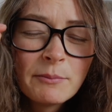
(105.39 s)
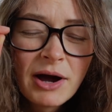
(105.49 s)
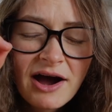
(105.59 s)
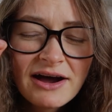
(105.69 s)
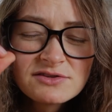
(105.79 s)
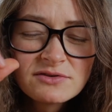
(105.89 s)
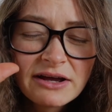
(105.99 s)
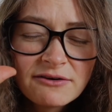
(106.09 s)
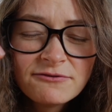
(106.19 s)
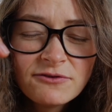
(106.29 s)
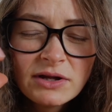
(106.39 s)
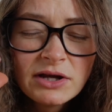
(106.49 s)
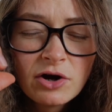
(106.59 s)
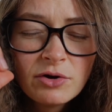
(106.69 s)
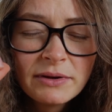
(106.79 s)
My eyes were like fully
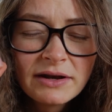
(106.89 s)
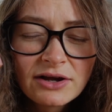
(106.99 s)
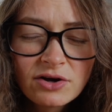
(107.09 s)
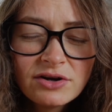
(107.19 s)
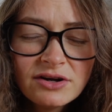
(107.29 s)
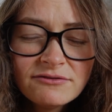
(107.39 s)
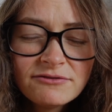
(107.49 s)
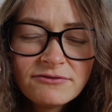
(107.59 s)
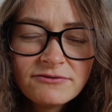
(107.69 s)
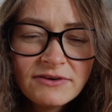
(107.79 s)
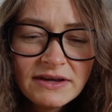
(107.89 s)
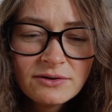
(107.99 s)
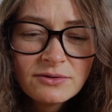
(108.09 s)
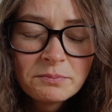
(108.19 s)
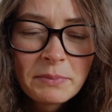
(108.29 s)
open. I couldn't
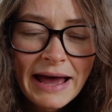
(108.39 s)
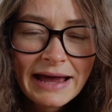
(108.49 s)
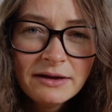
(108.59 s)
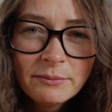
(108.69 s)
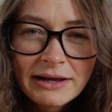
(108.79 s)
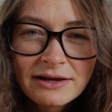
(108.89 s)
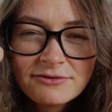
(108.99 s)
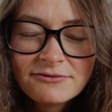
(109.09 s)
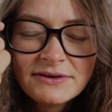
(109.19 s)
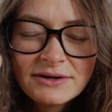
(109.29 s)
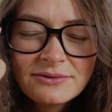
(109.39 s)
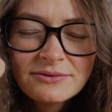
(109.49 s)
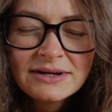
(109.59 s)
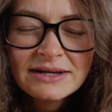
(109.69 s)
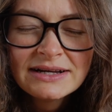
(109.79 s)
feel pain, but I could
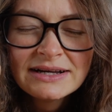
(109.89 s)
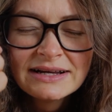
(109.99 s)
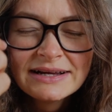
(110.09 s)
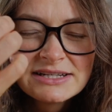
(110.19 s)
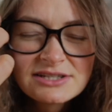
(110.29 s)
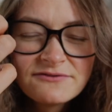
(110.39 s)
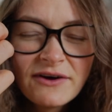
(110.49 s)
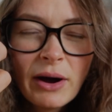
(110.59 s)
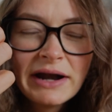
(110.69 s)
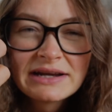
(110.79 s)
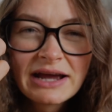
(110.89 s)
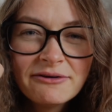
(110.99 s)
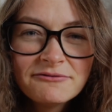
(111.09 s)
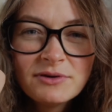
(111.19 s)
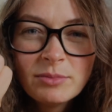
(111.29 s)
feel, it just felt
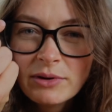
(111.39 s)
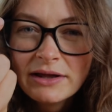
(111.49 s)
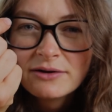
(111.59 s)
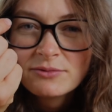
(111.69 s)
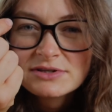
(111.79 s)
uncomfortable, and